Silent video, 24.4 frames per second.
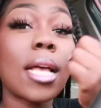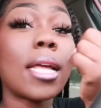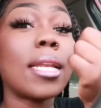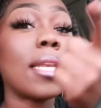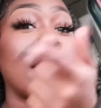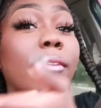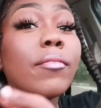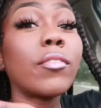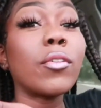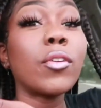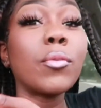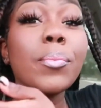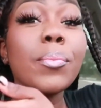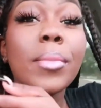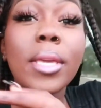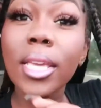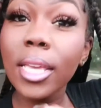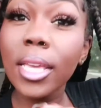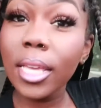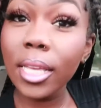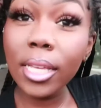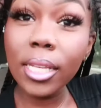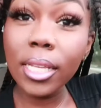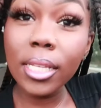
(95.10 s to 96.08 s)
I never
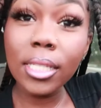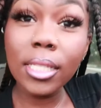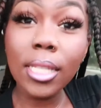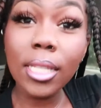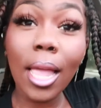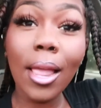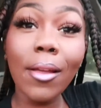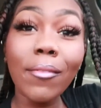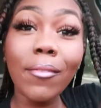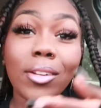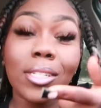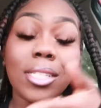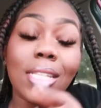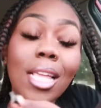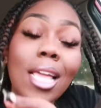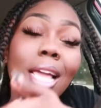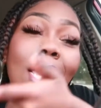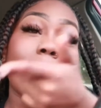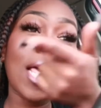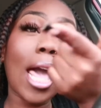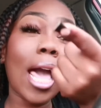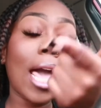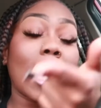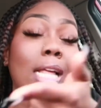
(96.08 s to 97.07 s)
miss.
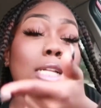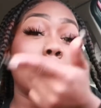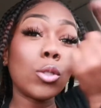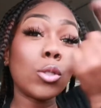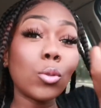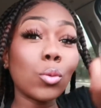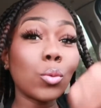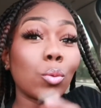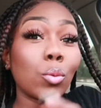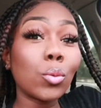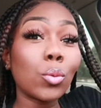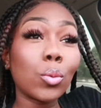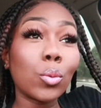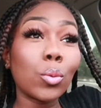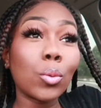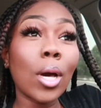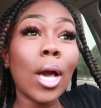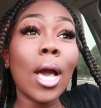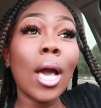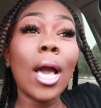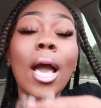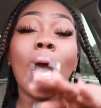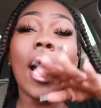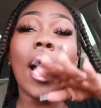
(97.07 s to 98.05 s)
Everything I do
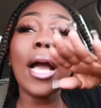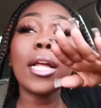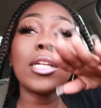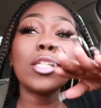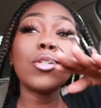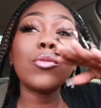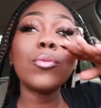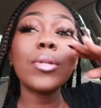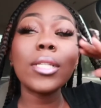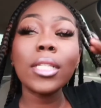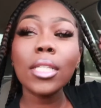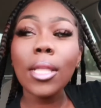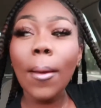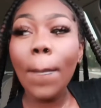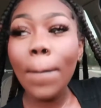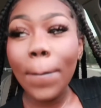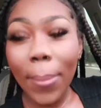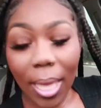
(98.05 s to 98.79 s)
it the